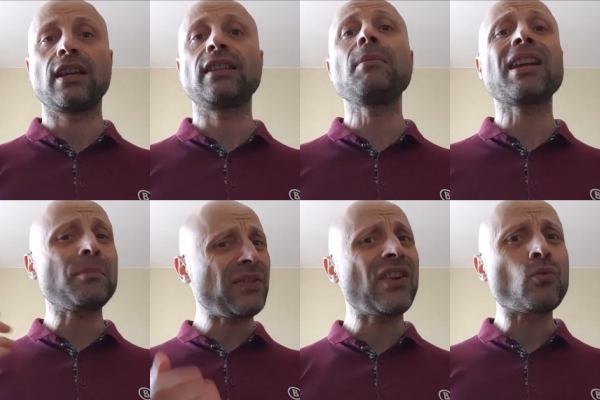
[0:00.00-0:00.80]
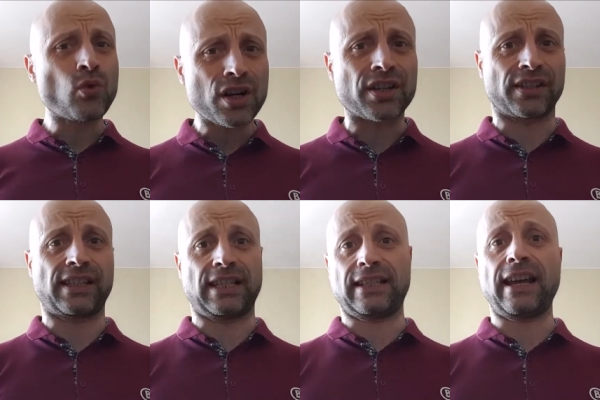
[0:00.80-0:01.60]
they become even worse
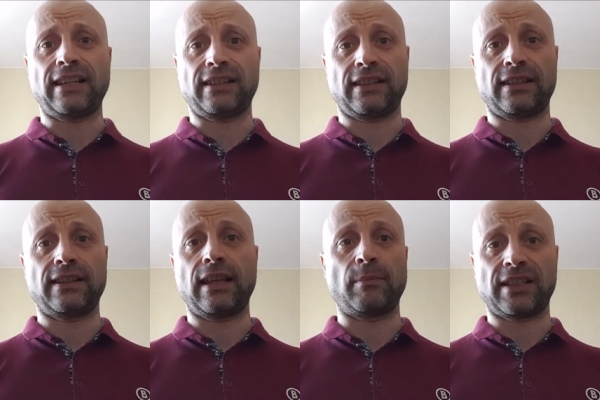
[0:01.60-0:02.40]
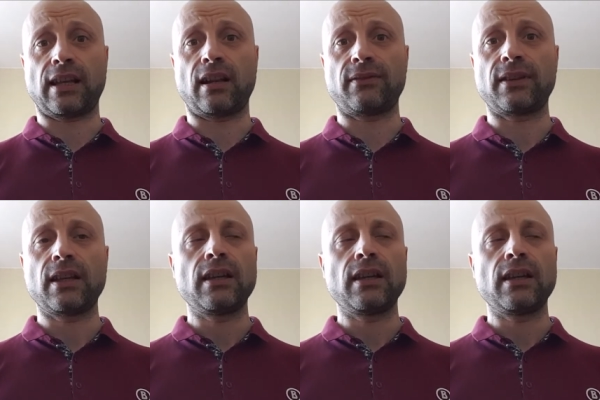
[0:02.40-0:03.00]
than Italians themselves.